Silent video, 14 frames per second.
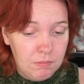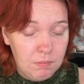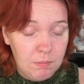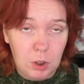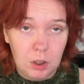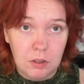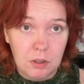
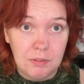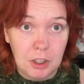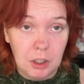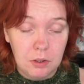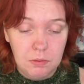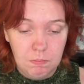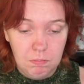balls of
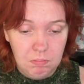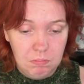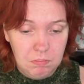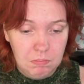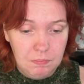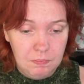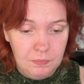yarn,
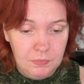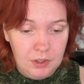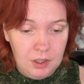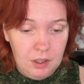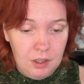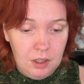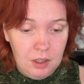
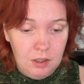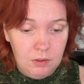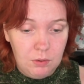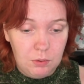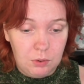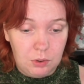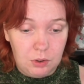
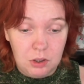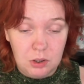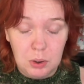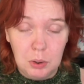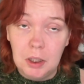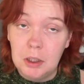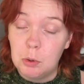or
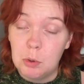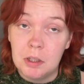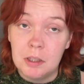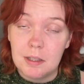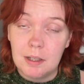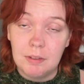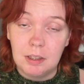
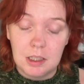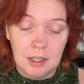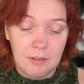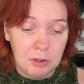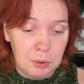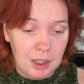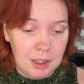277
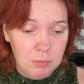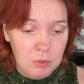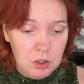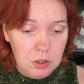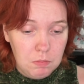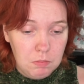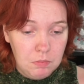
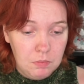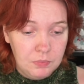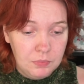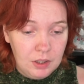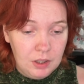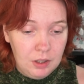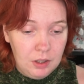grams,
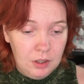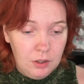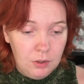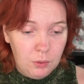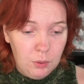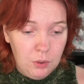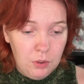
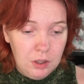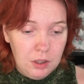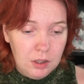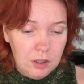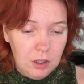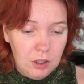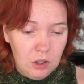or
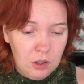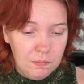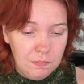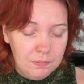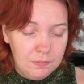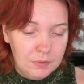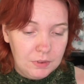
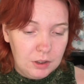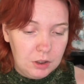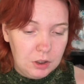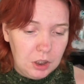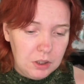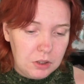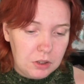
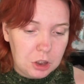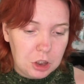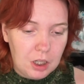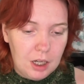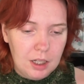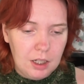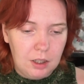just
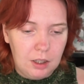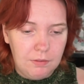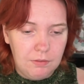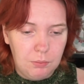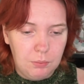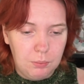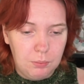shy of
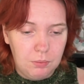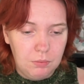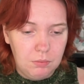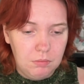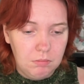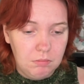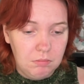
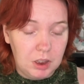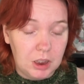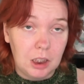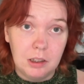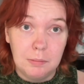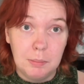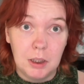a
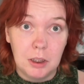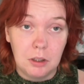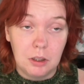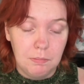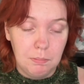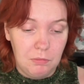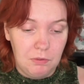kilometer
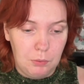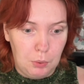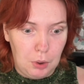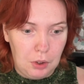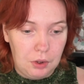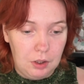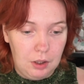
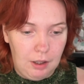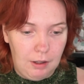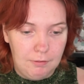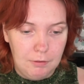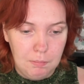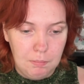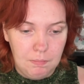worth of
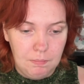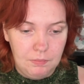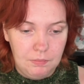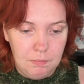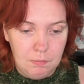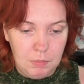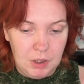
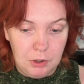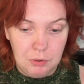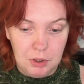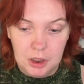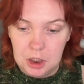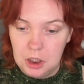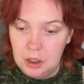
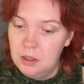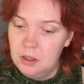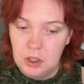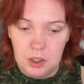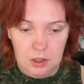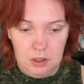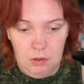meterage,
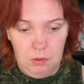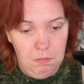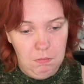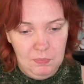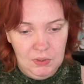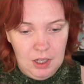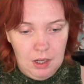so
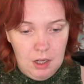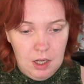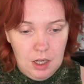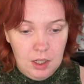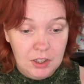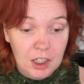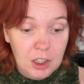
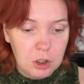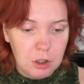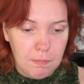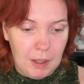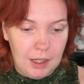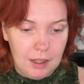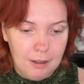not too
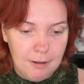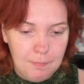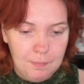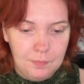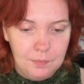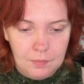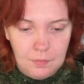bad.
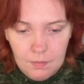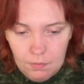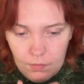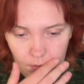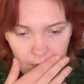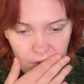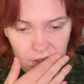
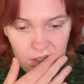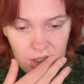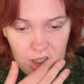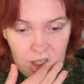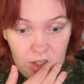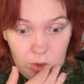I